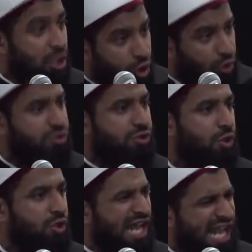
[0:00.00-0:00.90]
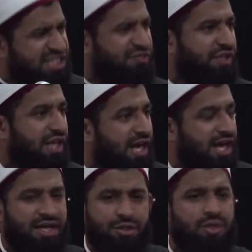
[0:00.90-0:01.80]
looks good,
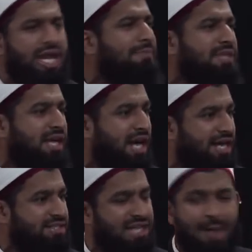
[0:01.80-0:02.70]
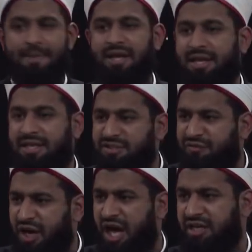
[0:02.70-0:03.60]
SVR, you name the cars, Lamborghinis,
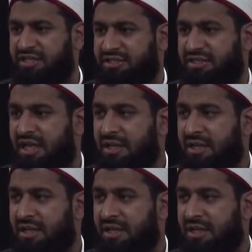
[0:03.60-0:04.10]
Ferraris.